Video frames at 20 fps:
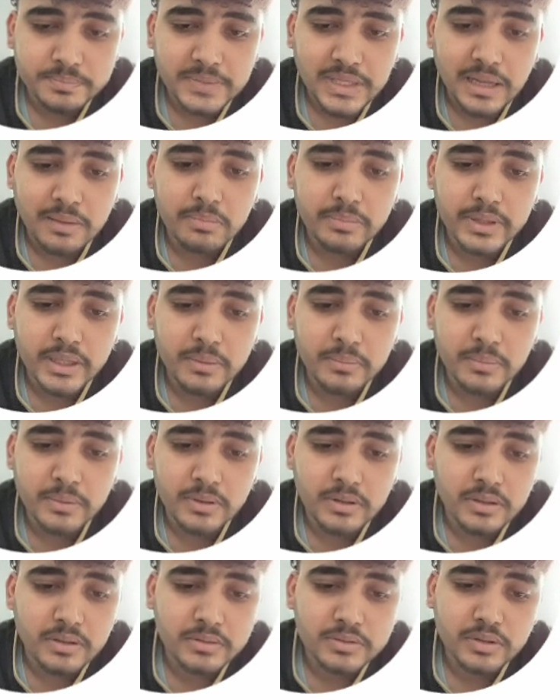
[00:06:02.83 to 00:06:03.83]
help
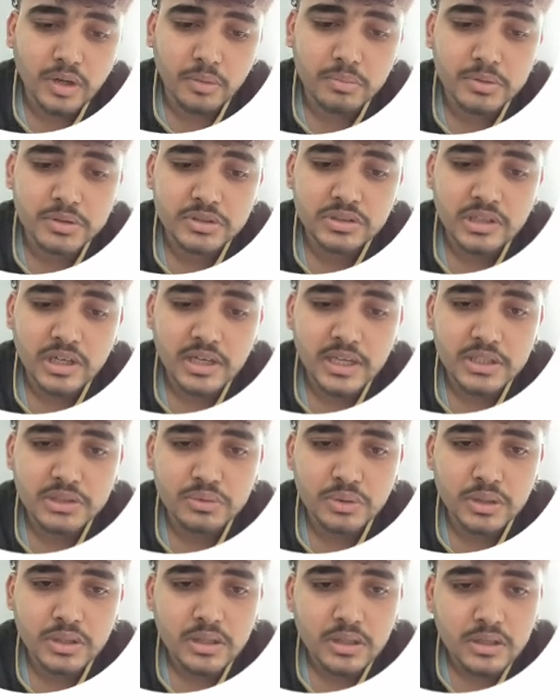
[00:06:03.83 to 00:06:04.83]
them top the chart as
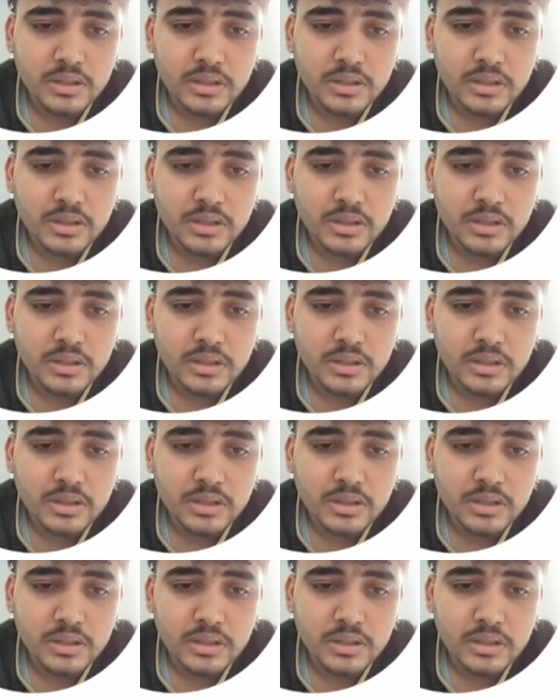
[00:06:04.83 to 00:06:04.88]
well.